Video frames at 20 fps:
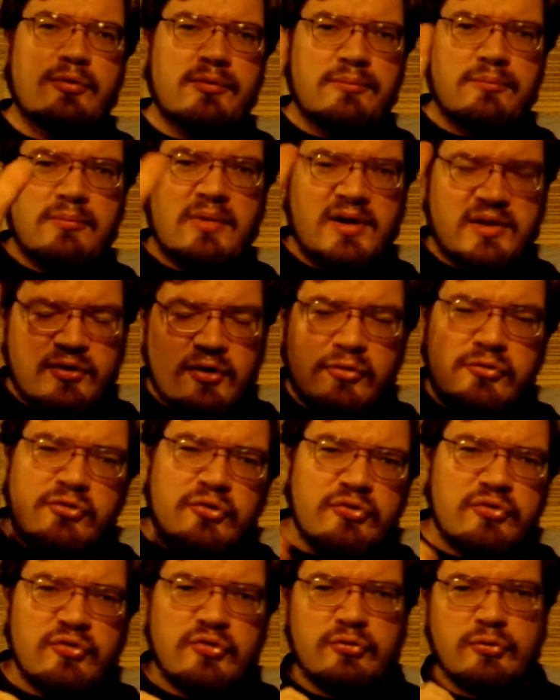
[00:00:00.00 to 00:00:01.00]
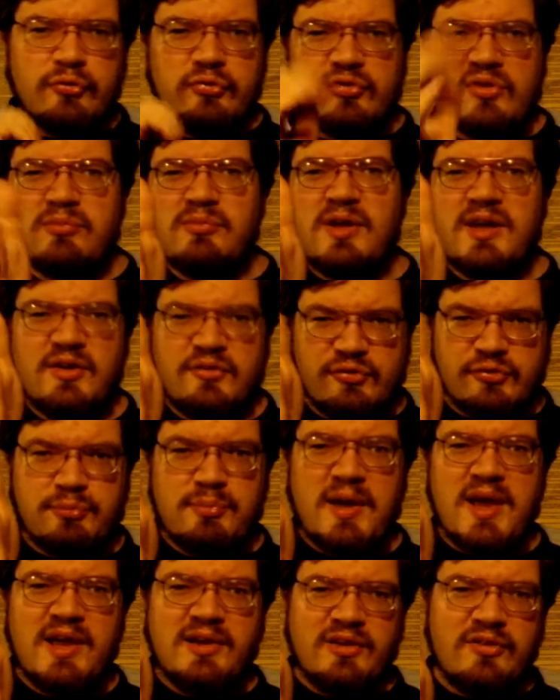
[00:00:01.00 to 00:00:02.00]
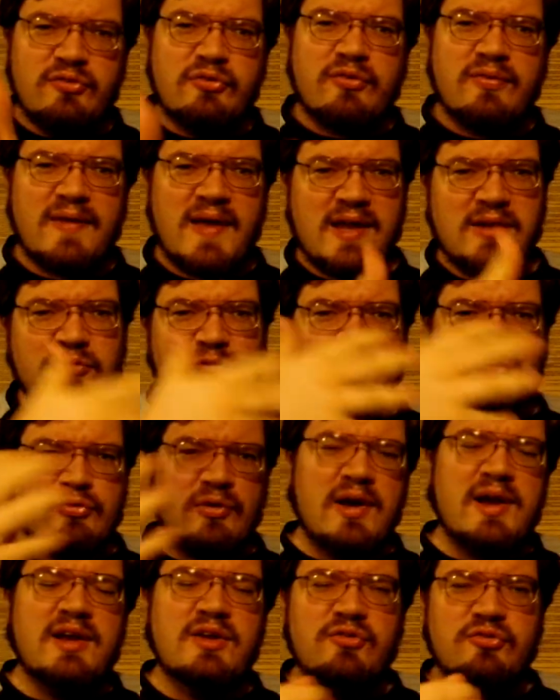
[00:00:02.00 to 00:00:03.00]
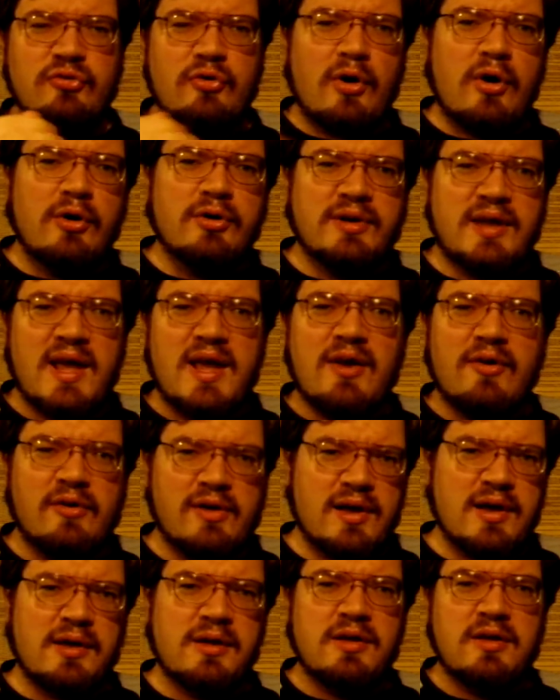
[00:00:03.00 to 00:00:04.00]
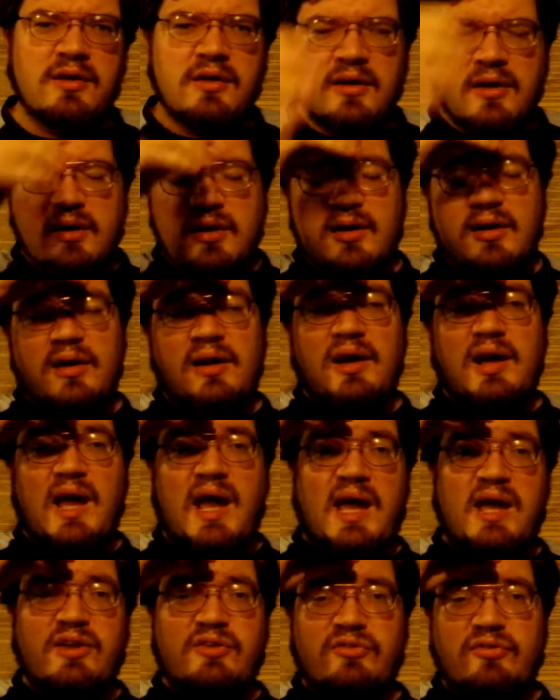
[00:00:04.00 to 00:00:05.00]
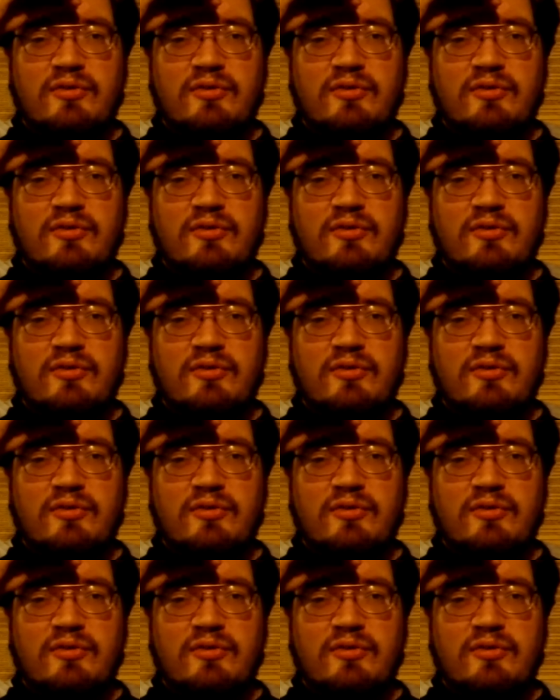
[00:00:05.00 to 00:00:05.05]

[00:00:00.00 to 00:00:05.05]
my consciousness will someday expand into that strange, odd area. And